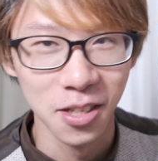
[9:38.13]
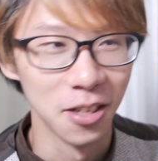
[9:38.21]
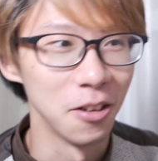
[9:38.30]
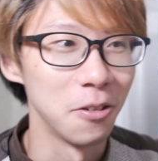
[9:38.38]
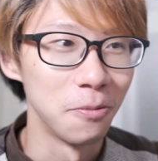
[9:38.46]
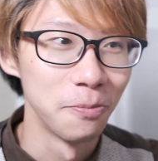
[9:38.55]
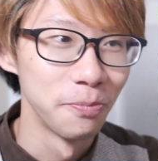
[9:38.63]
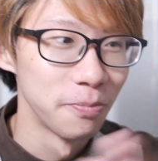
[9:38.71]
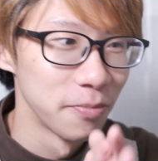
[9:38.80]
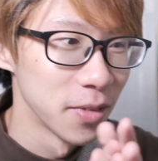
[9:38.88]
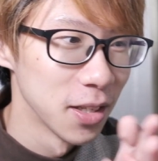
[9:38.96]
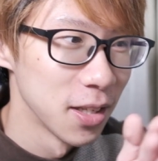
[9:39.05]
So
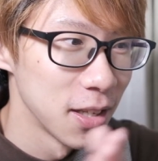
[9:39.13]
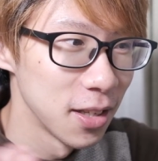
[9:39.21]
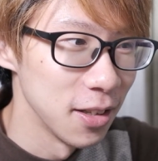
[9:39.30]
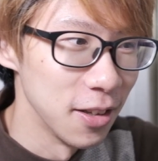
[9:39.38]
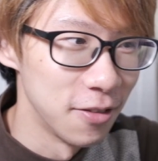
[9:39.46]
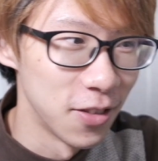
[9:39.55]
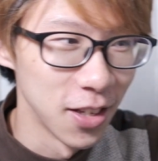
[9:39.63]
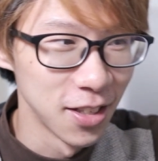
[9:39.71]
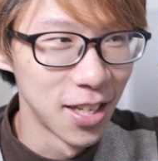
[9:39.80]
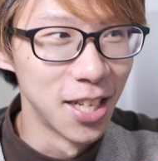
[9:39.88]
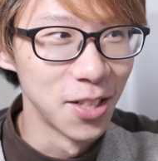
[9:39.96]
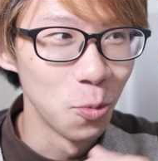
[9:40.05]

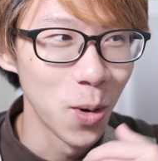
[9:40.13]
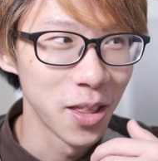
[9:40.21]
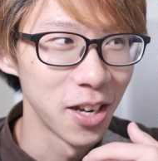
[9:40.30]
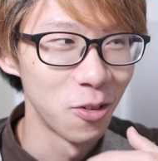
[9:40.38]
this is what